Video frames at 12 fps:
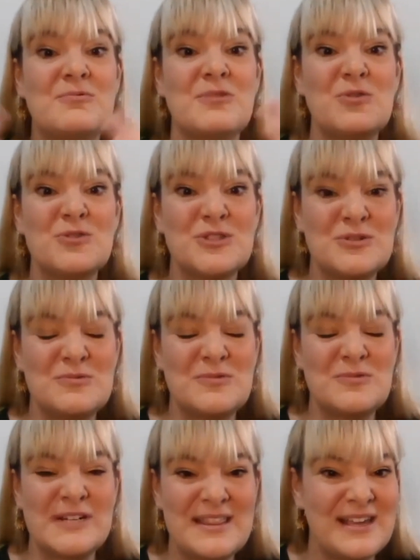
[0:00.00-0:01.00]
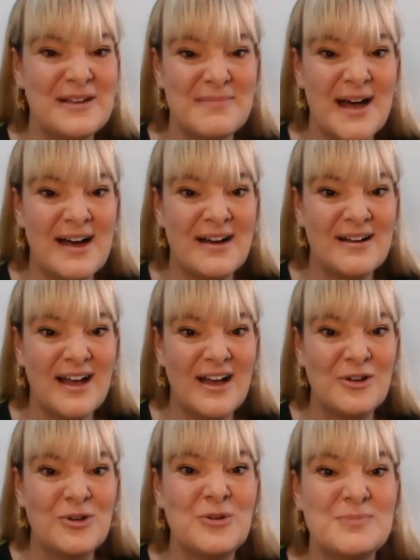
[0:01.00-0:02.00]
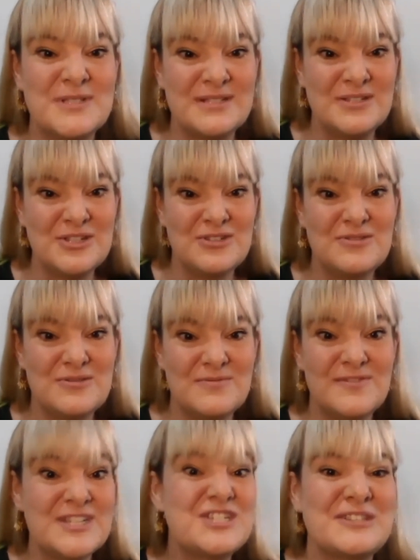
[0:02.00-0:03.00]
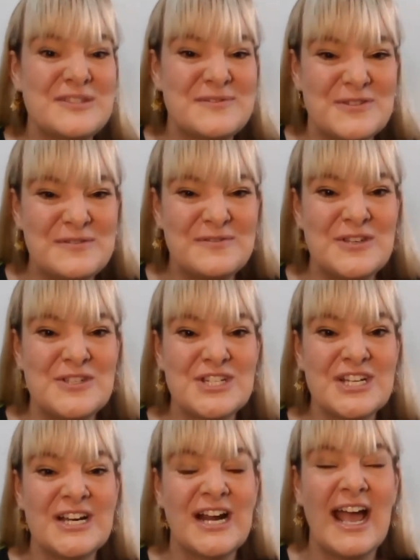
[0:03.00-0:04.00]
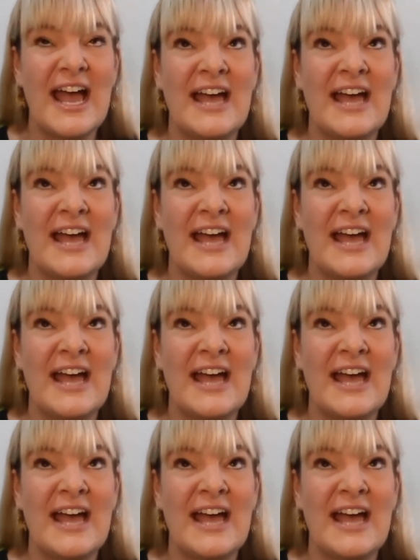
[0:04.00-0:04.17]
and we also want to think about our hopes and visions for the future.